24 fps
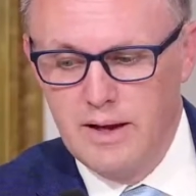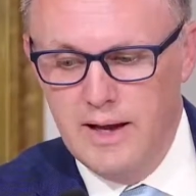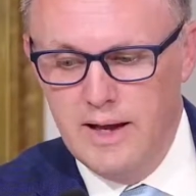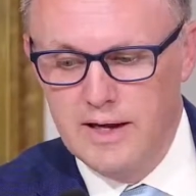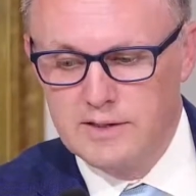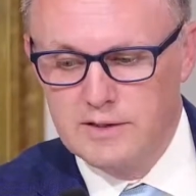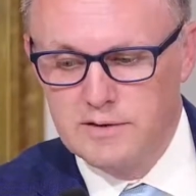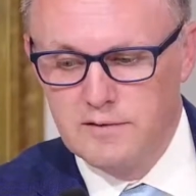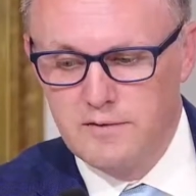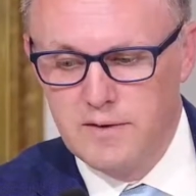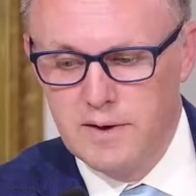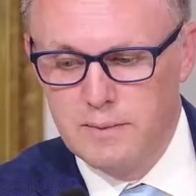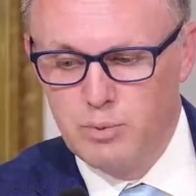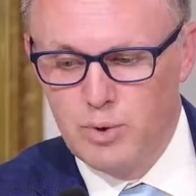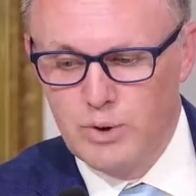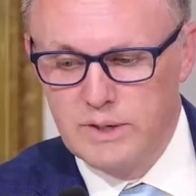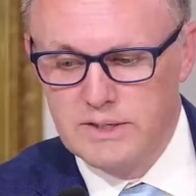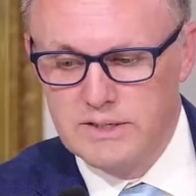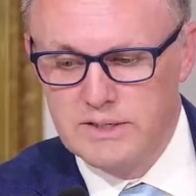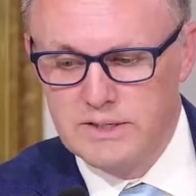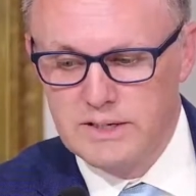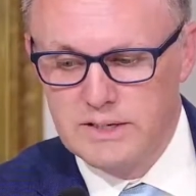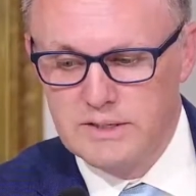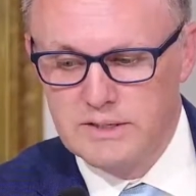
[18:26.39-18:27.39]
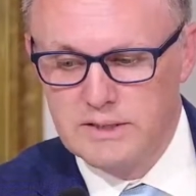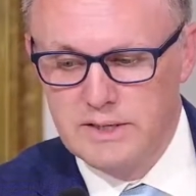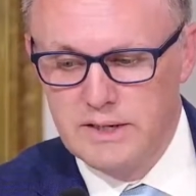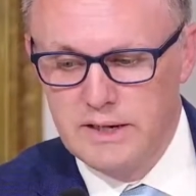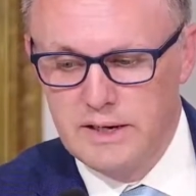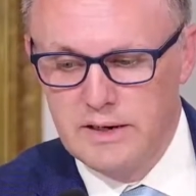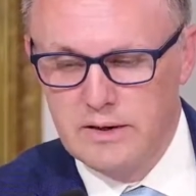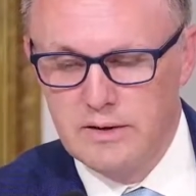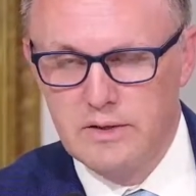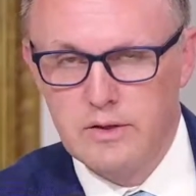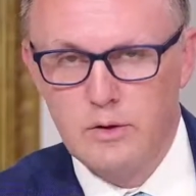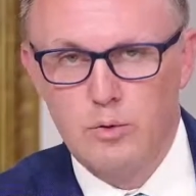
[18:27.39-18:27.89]
As of February
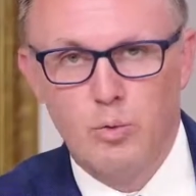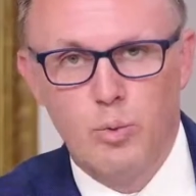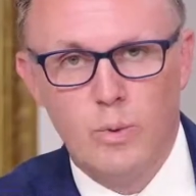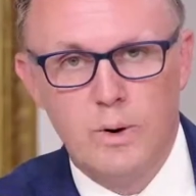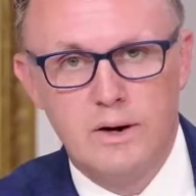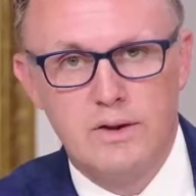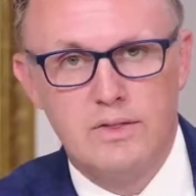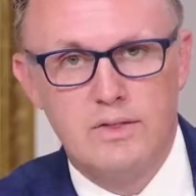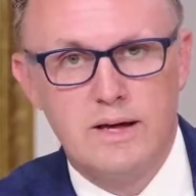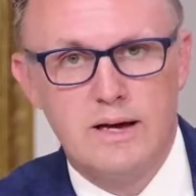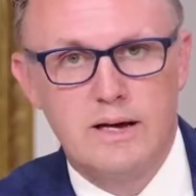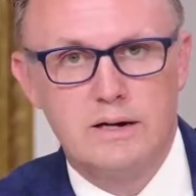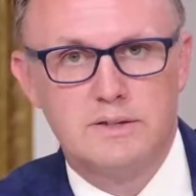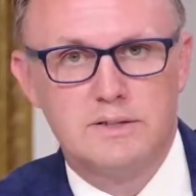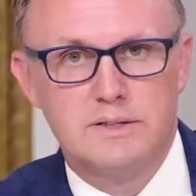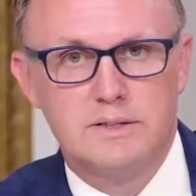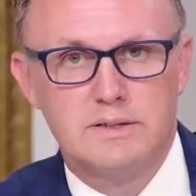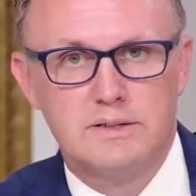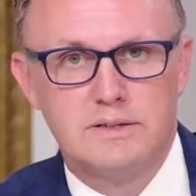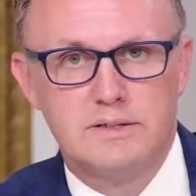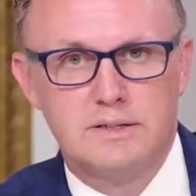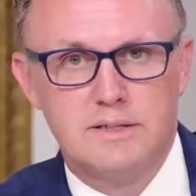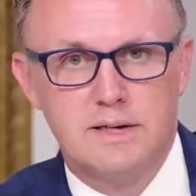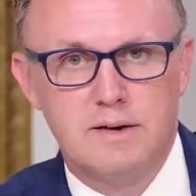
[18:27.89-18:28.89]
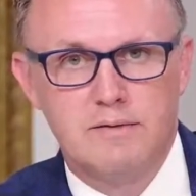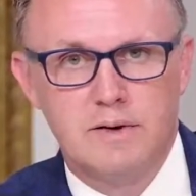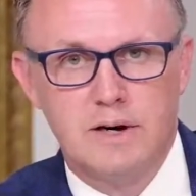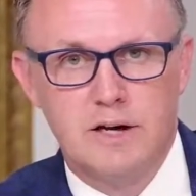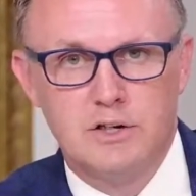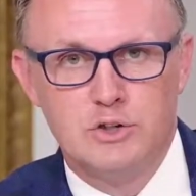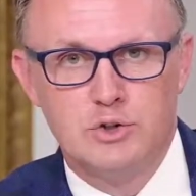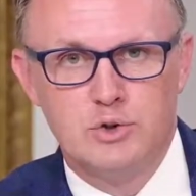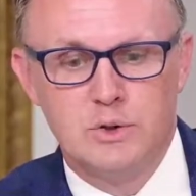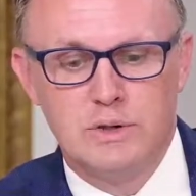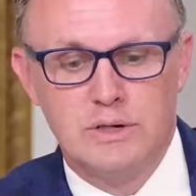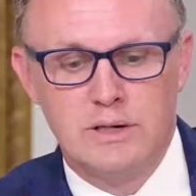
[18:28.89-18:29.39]
16th,
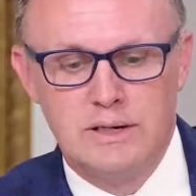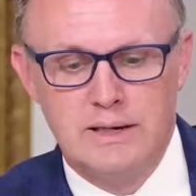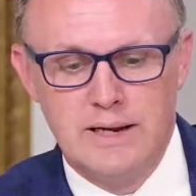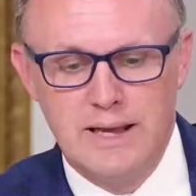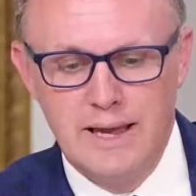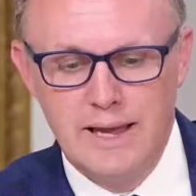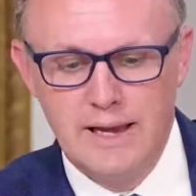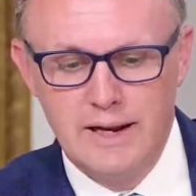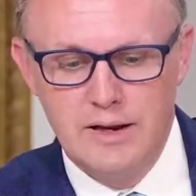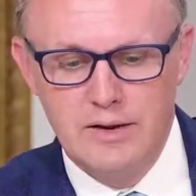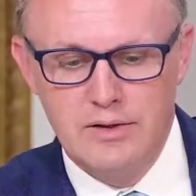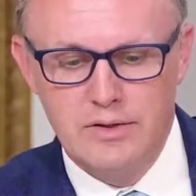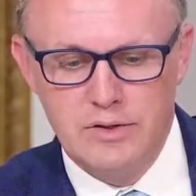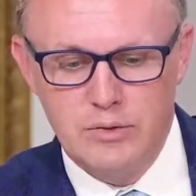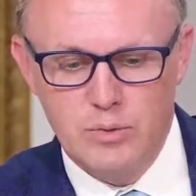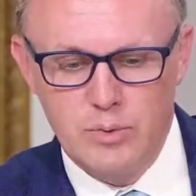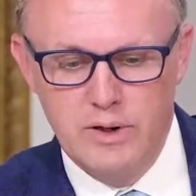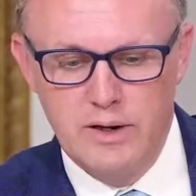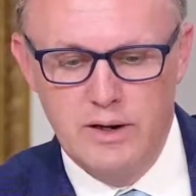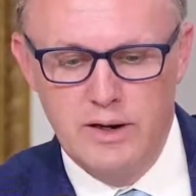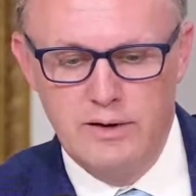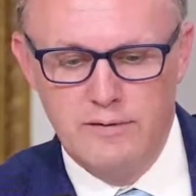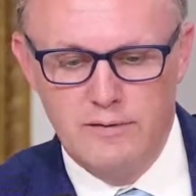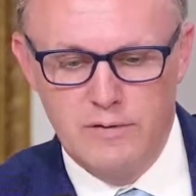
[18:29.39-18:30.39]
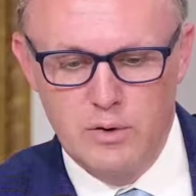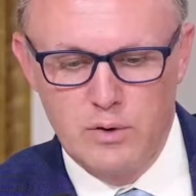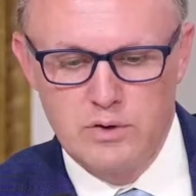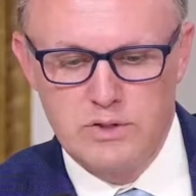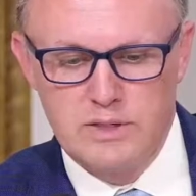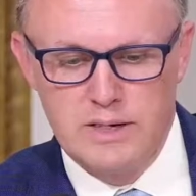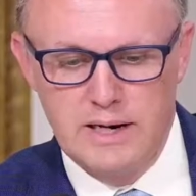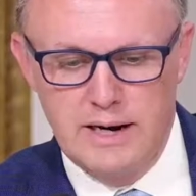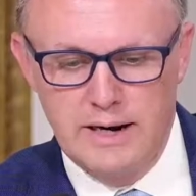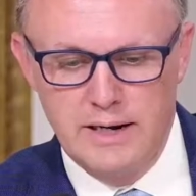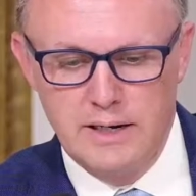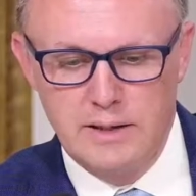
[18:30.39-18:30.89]
1,783
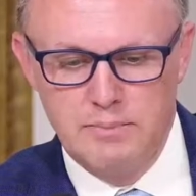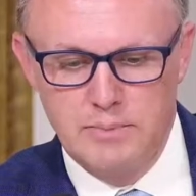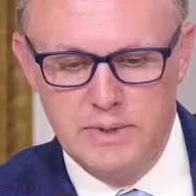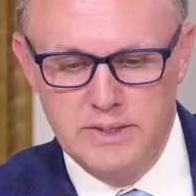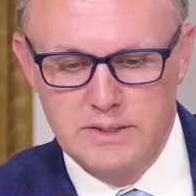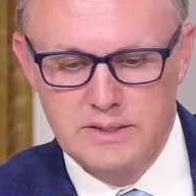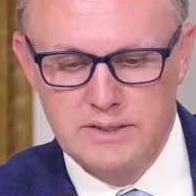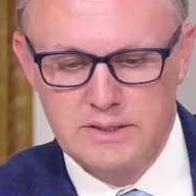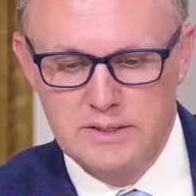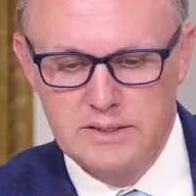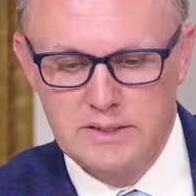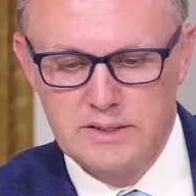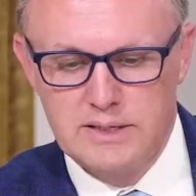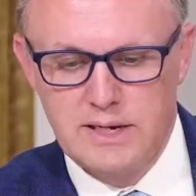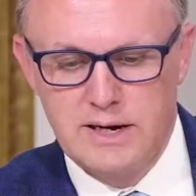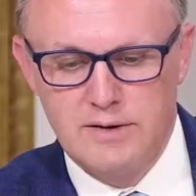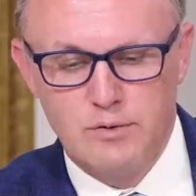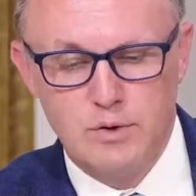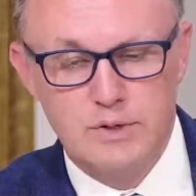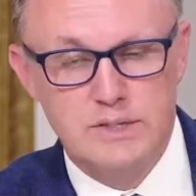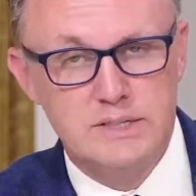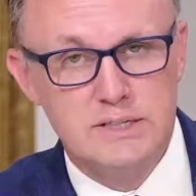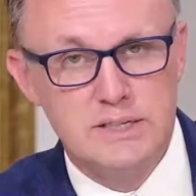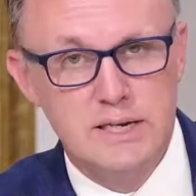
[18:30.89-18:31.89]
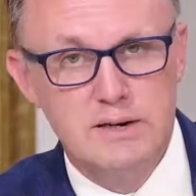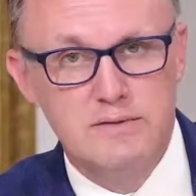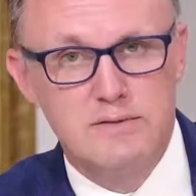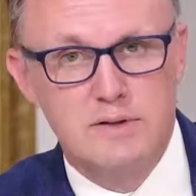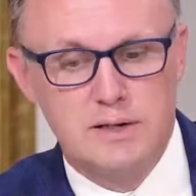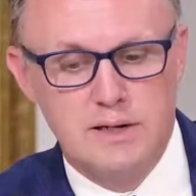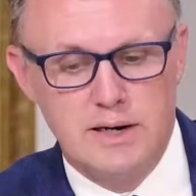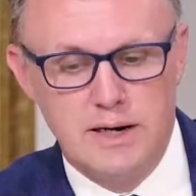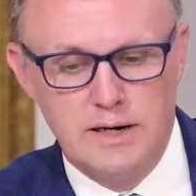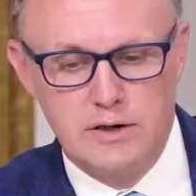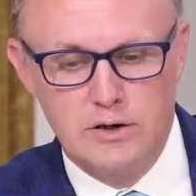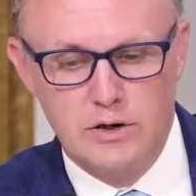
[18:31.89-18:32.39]
Virgin Island businesses have received
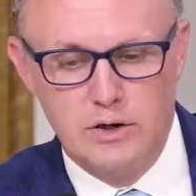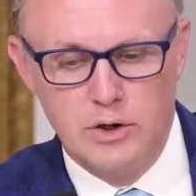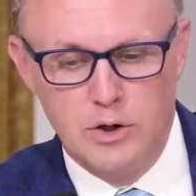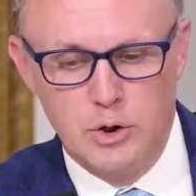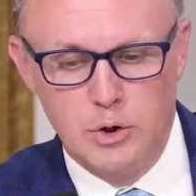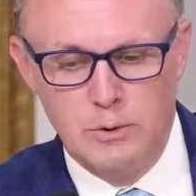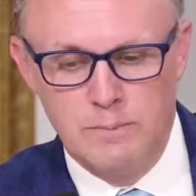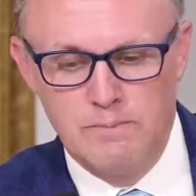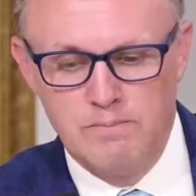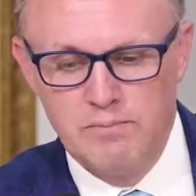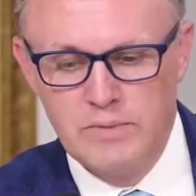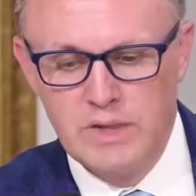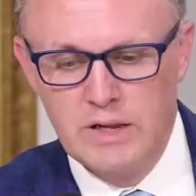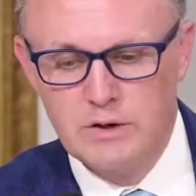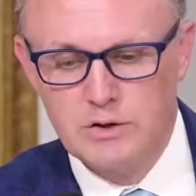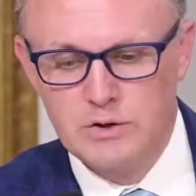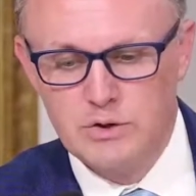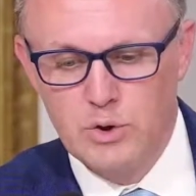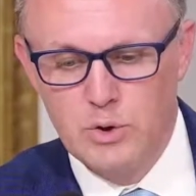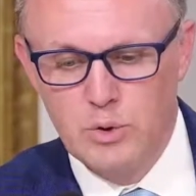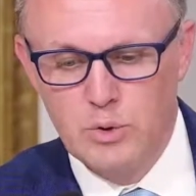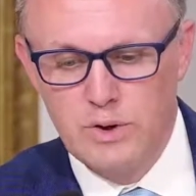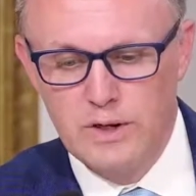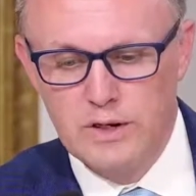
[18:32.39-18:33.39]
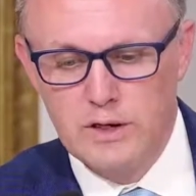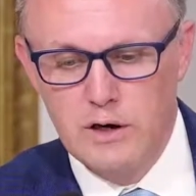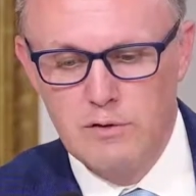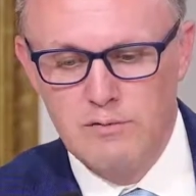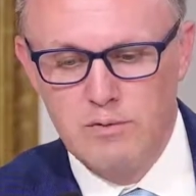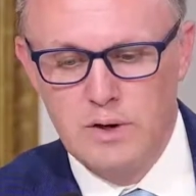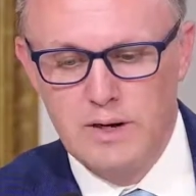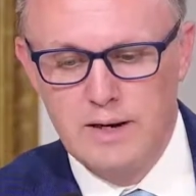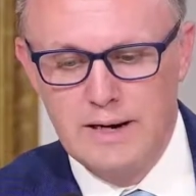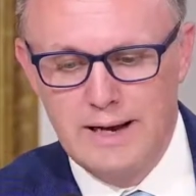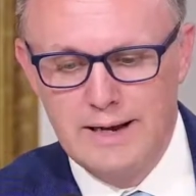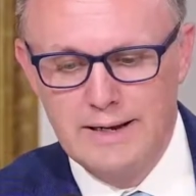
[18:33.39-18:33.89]
an EIDL loan totaling
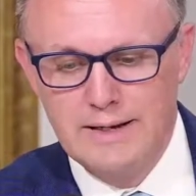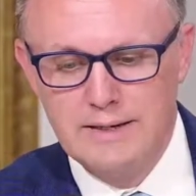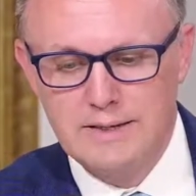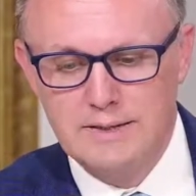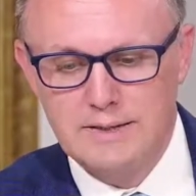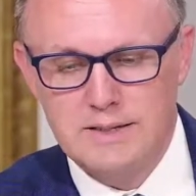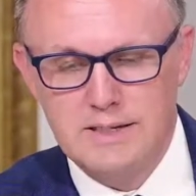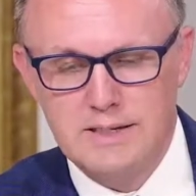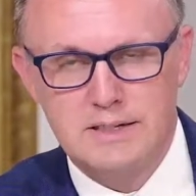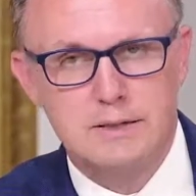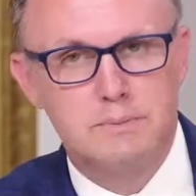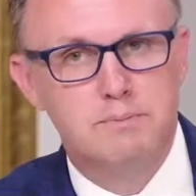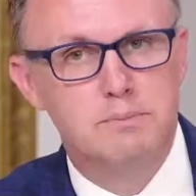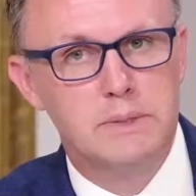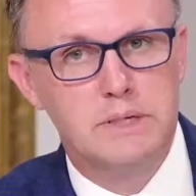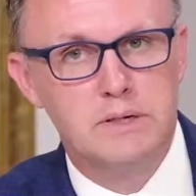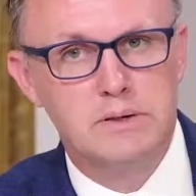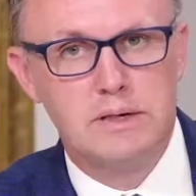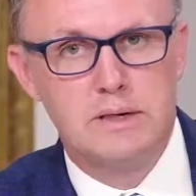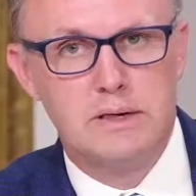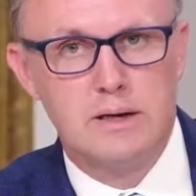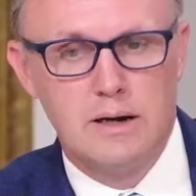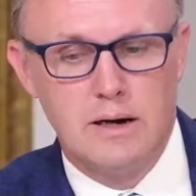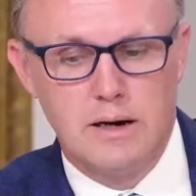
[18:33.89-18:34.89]
over $96 million.